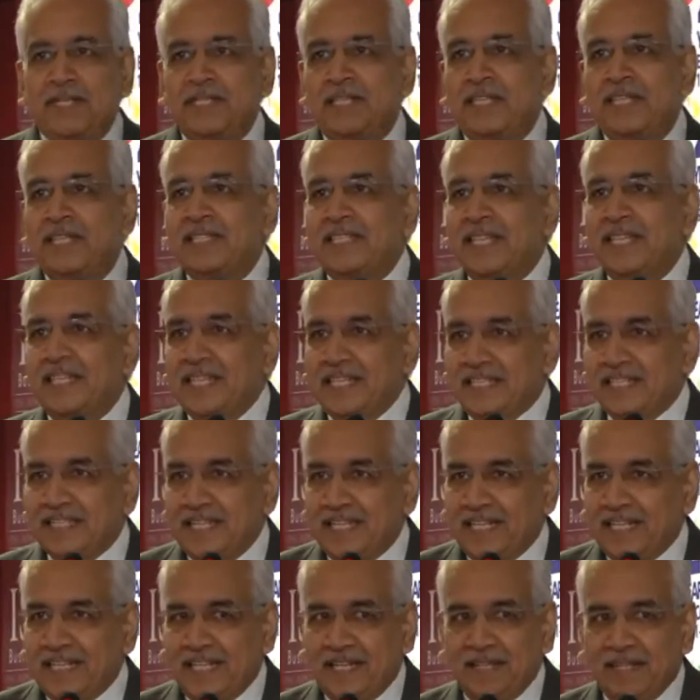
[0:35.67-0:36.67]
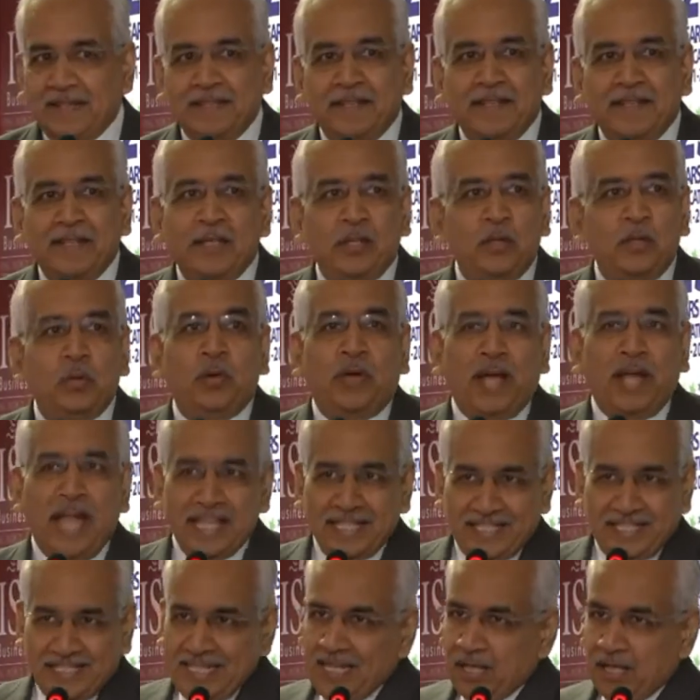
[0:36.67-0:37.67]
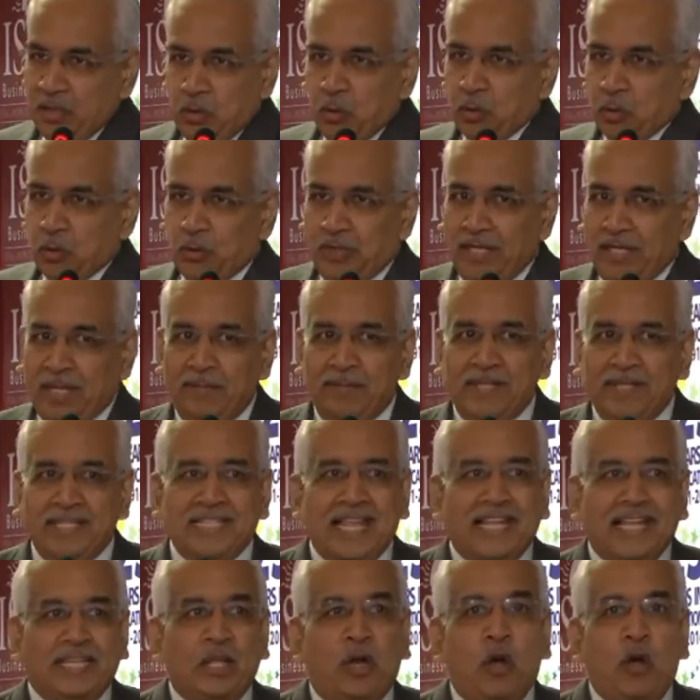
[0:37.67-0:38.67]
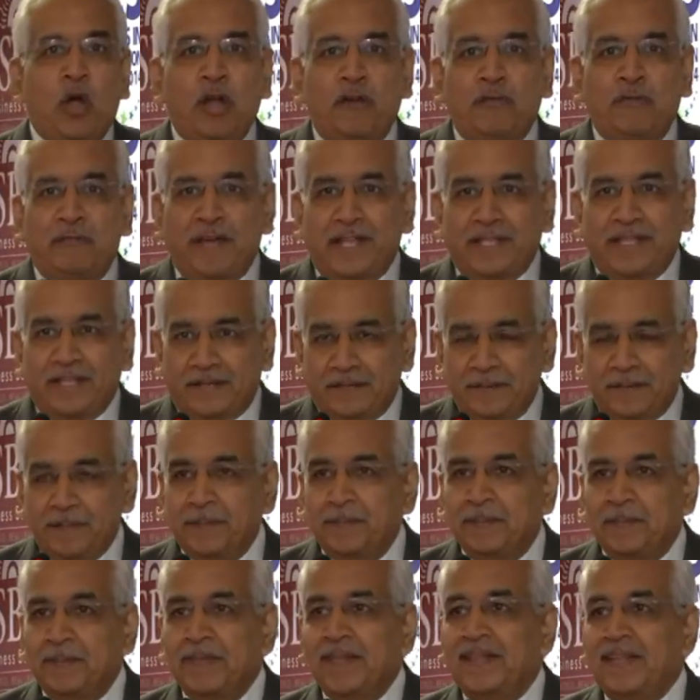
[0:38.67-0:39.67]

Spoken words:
persons in the city. You can't say no to him. He's like the godfather.